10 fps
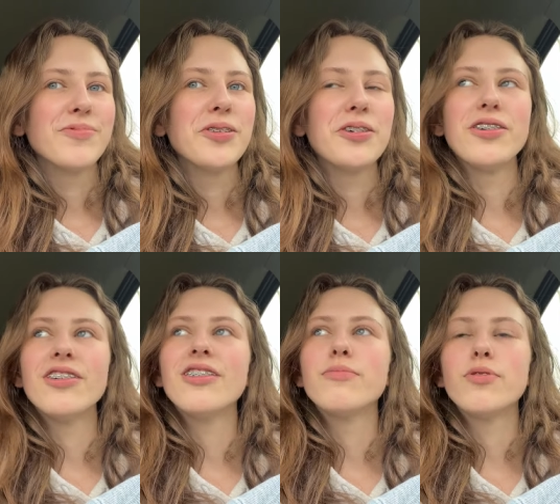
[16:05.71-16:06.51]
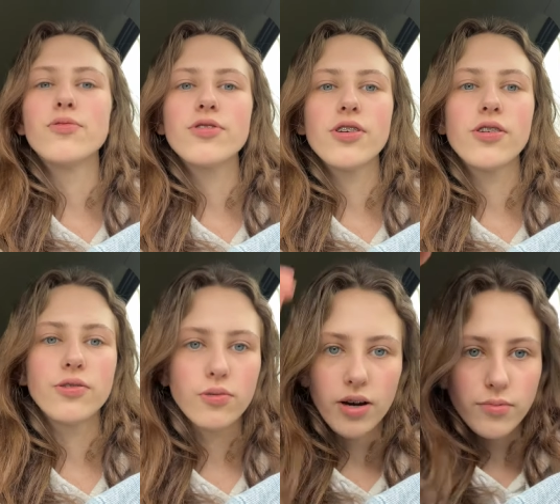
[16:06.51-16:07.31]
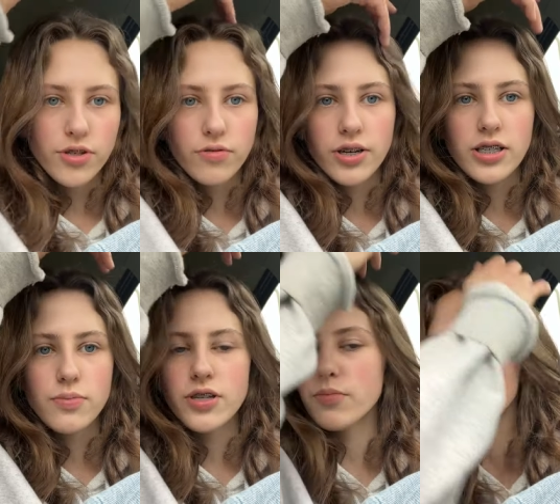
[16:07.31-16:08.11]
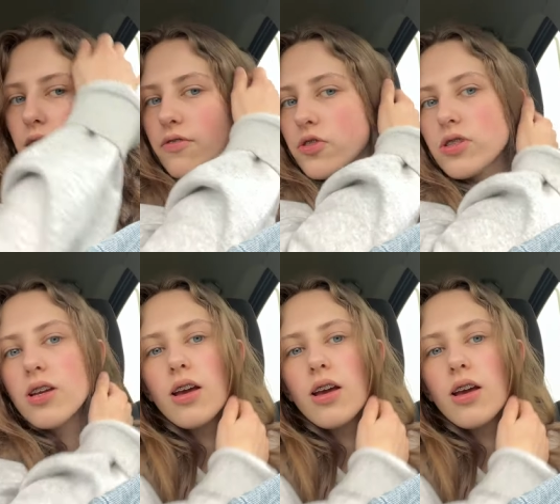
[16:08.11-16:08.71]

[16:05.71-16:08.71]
Aw, but also I'm so ready to be done with A-levels.